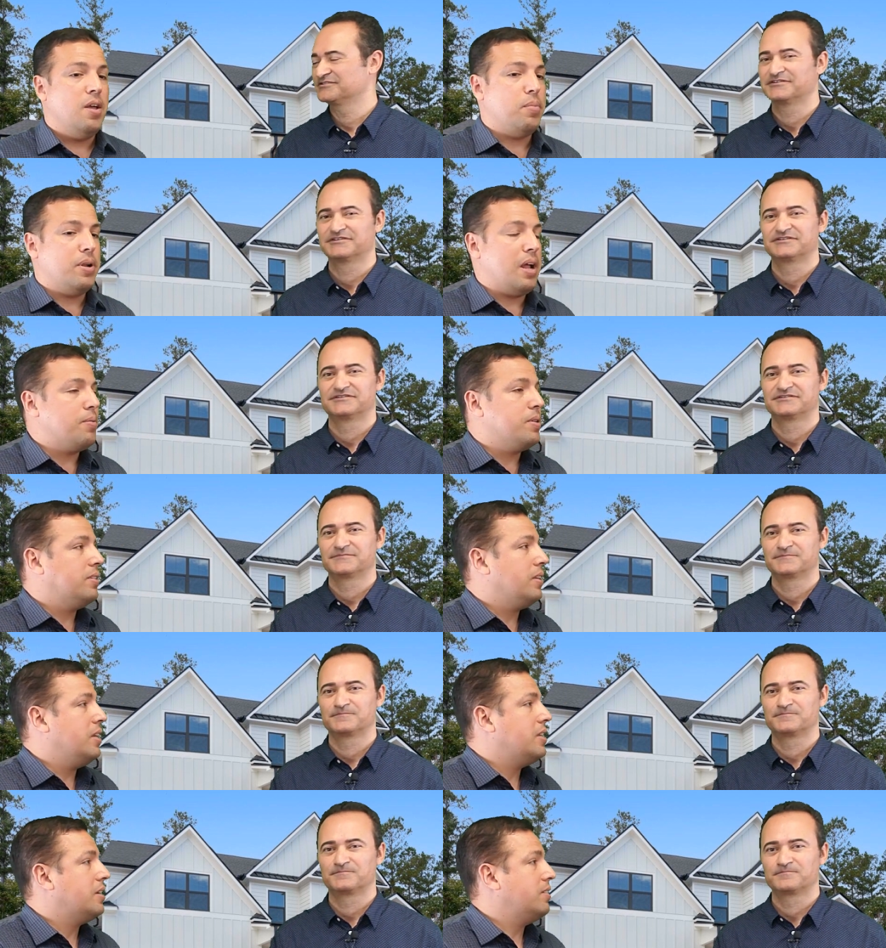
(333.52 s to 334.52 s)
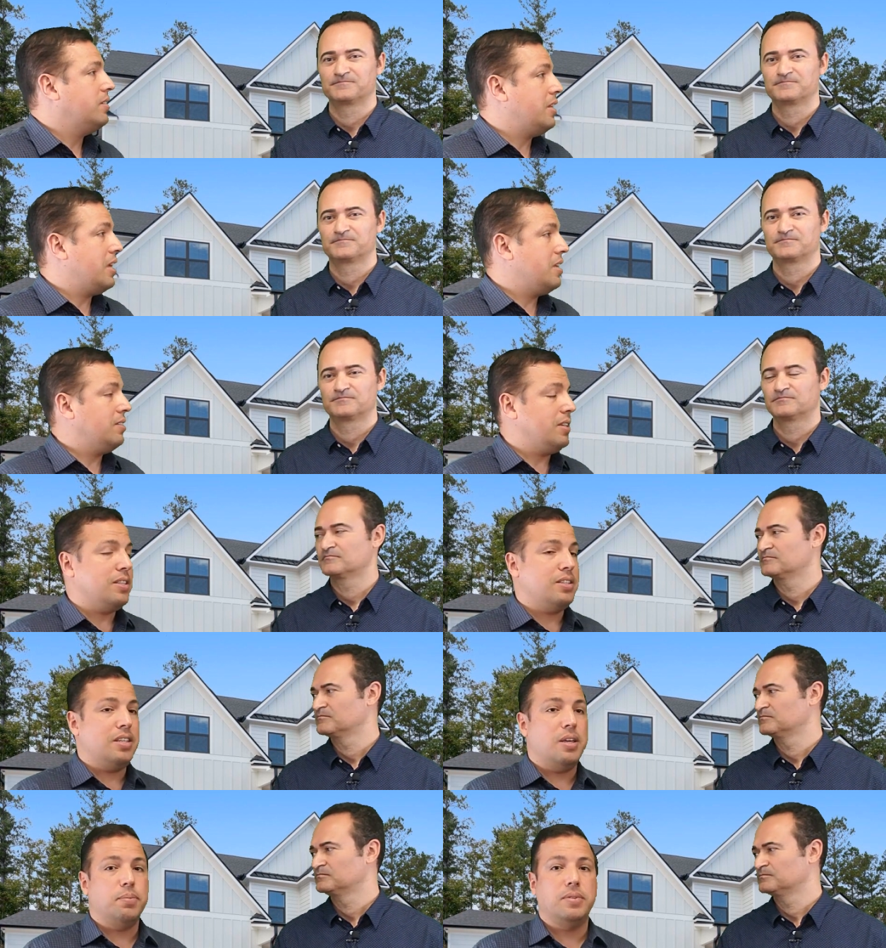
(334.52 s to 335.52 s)
Speaker 1: But obviously, there's things and
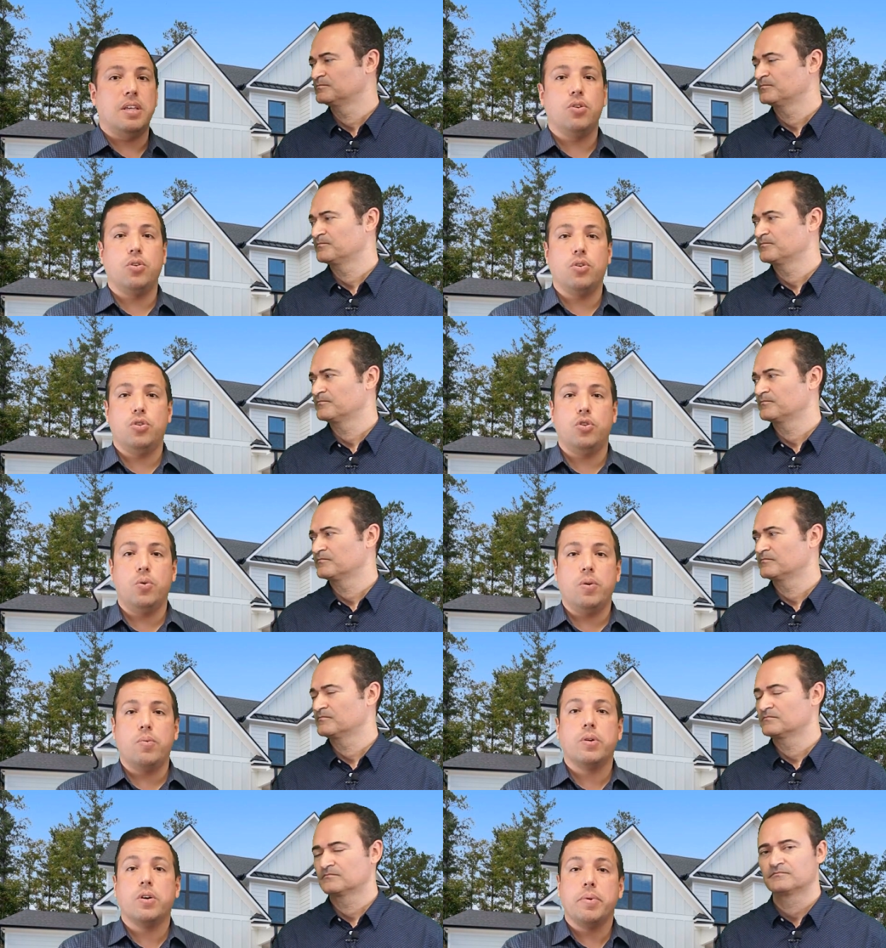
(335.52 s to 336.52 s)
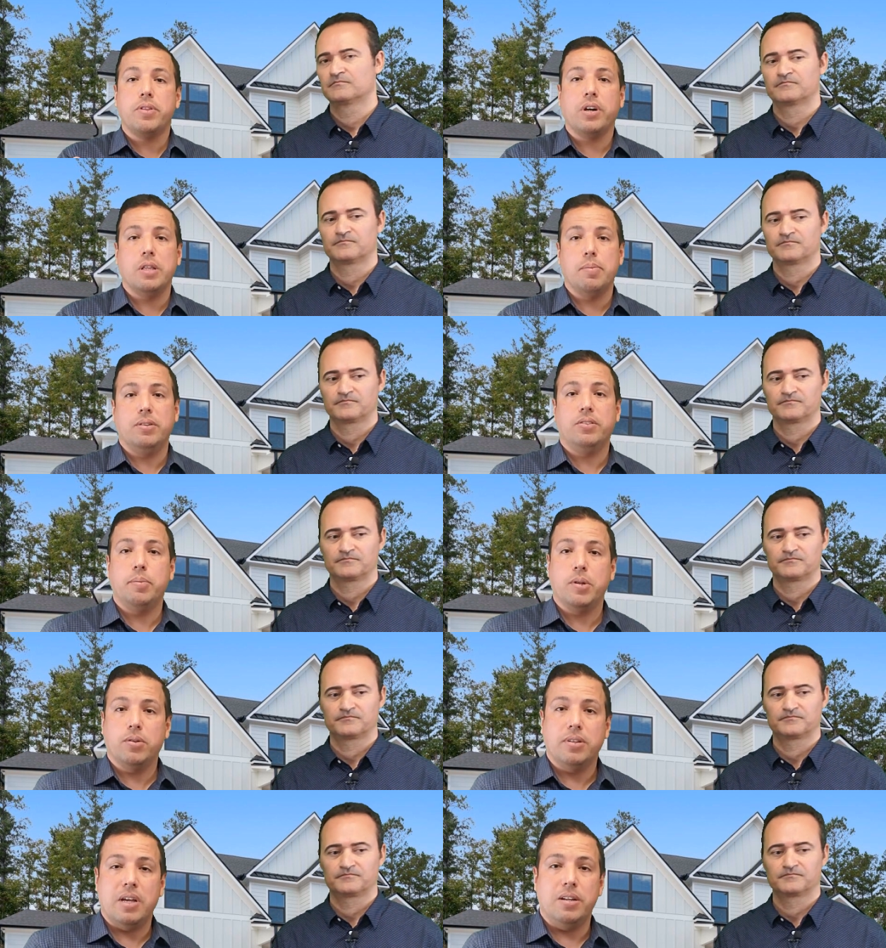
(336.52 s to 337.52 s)
tips that you could do, and we're going to be talking about some of
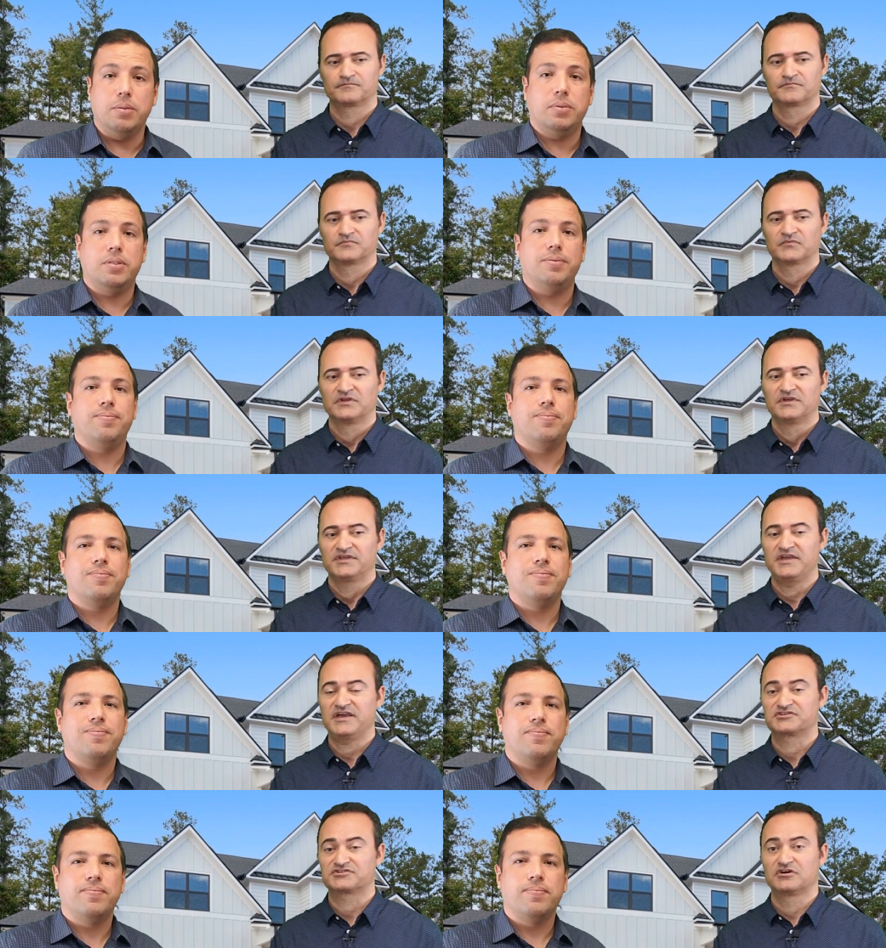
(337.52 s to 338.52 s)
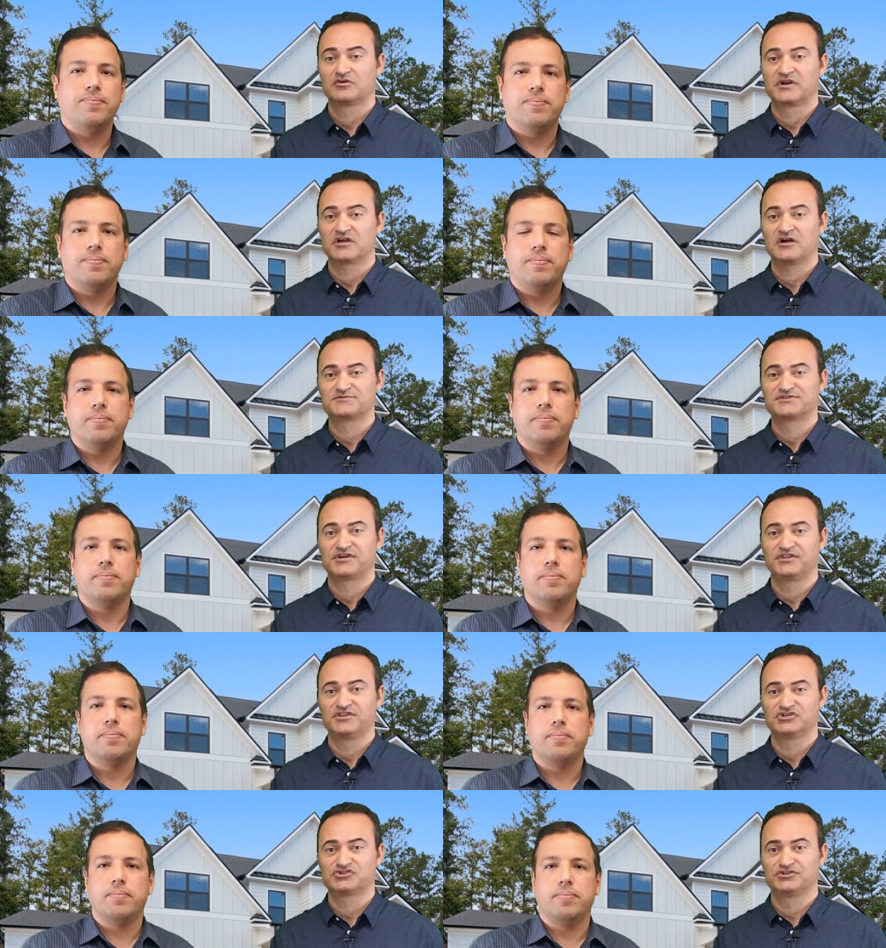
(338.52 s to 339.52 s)
those items.
Speaker 2: Yeah, so when it comes to
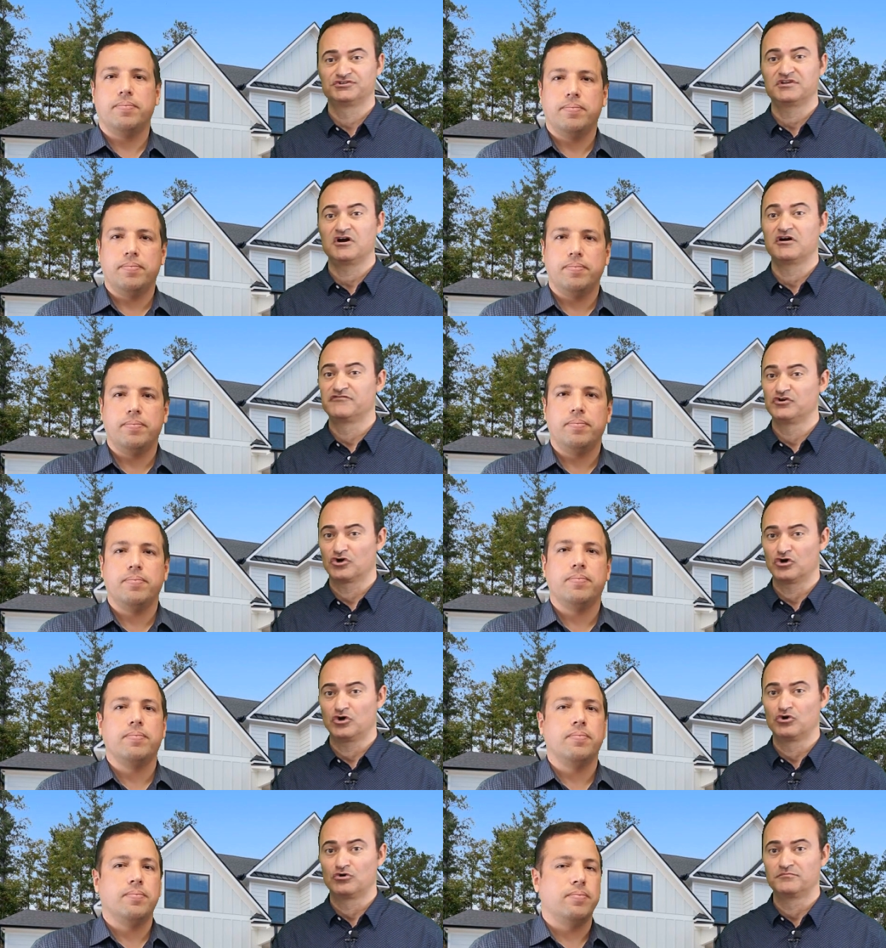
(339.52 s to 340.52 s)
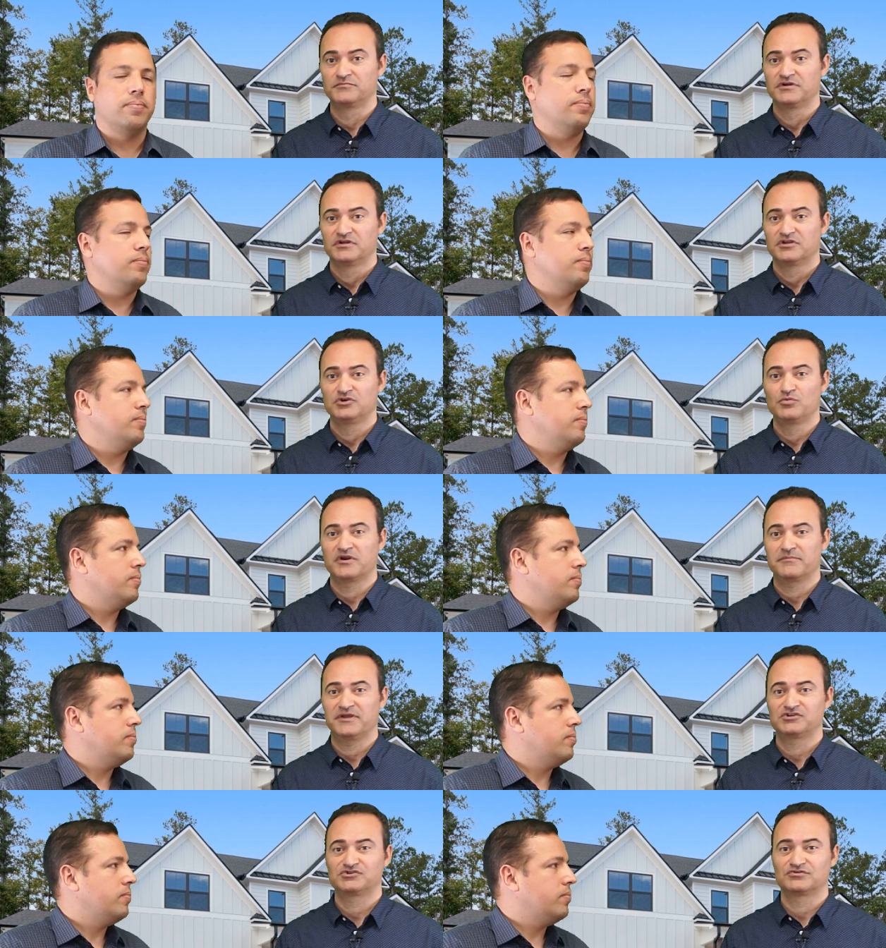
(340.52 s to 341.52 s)
condition of your home, you want to
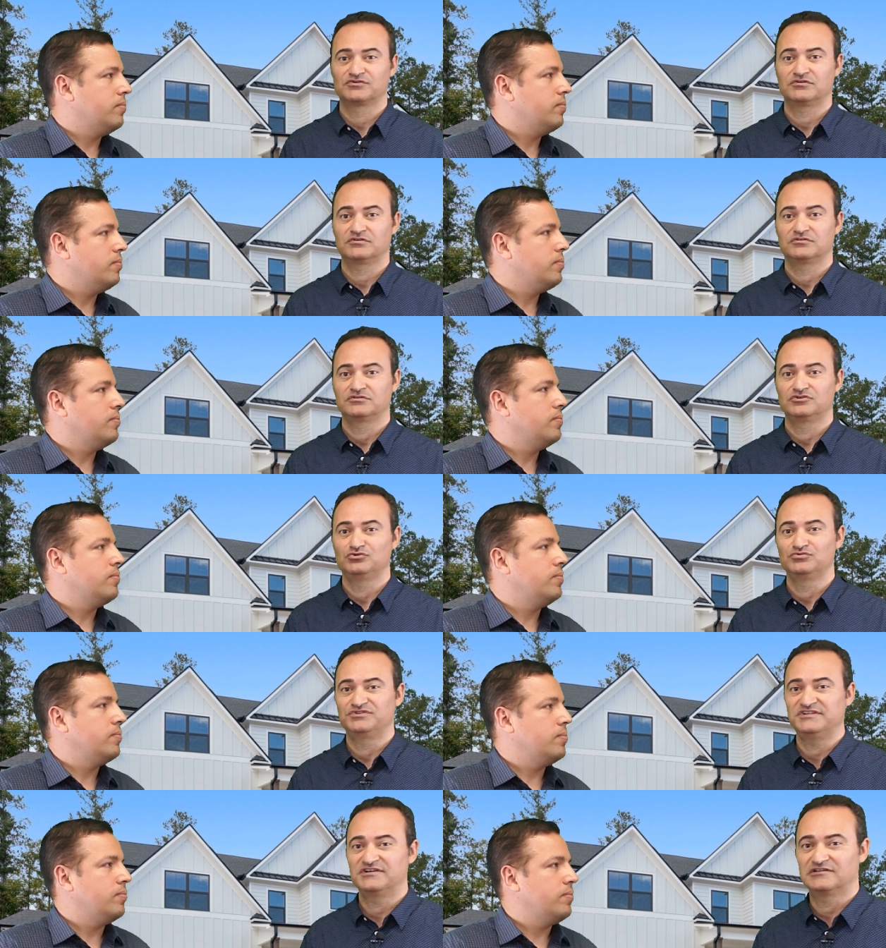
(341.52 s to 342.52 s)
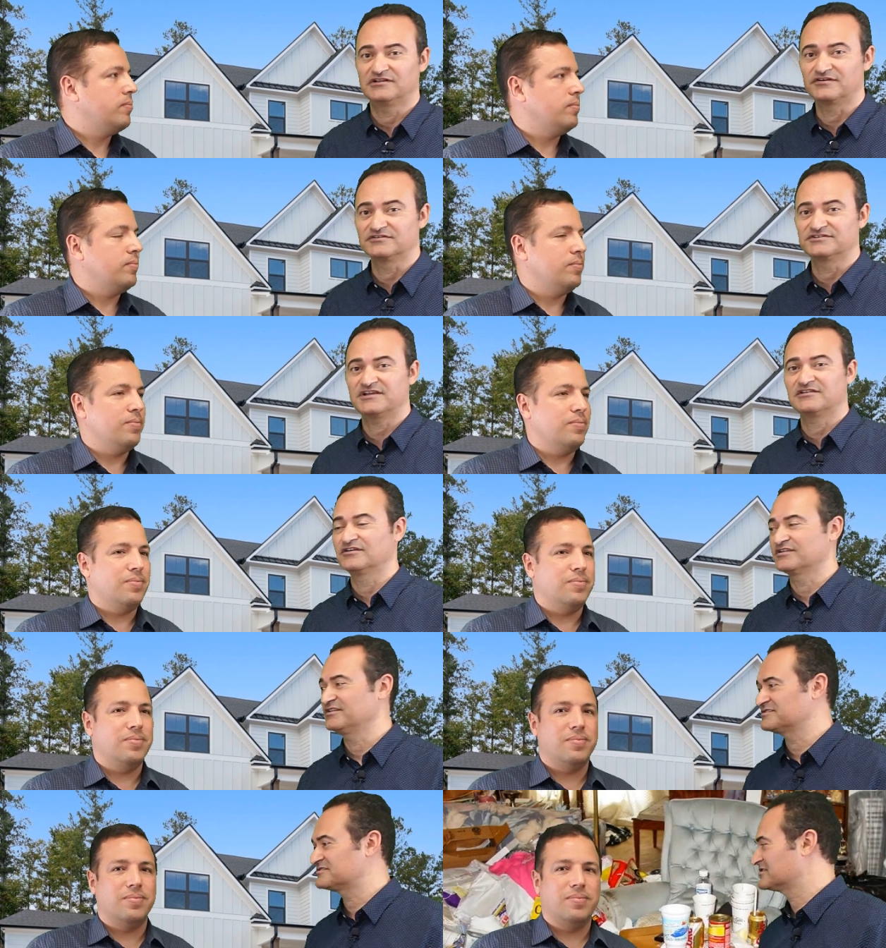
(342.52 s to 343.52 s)
make sure you declutter. Take a look at
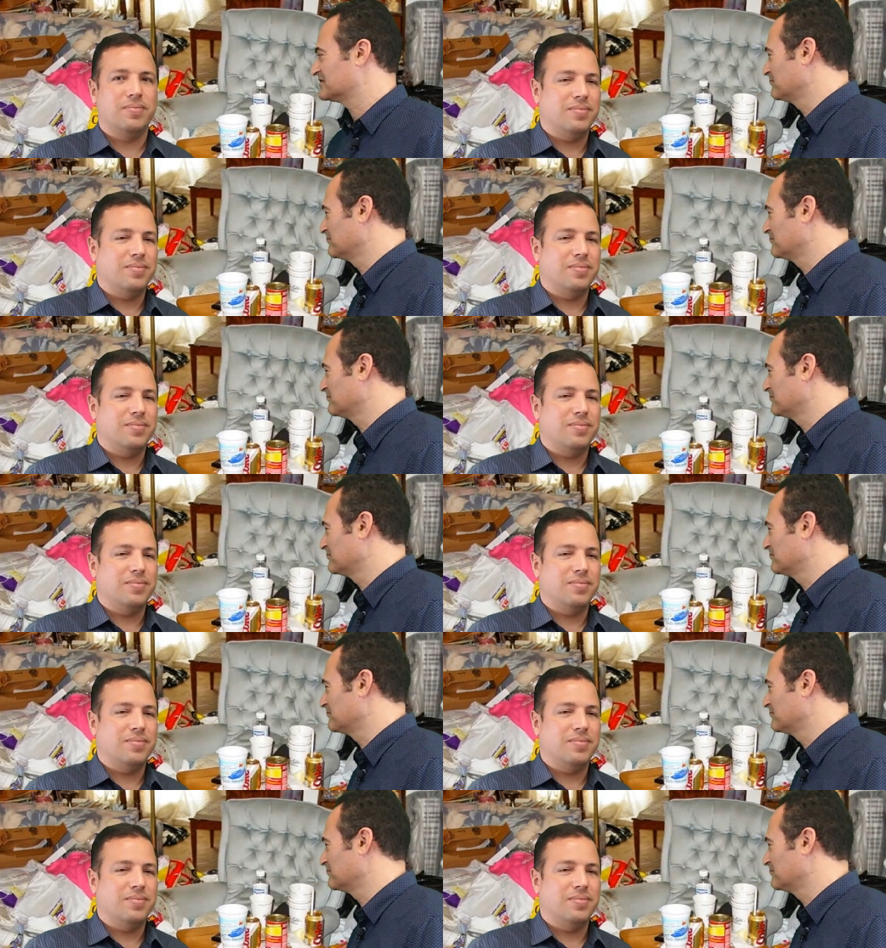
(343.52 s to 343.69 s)
this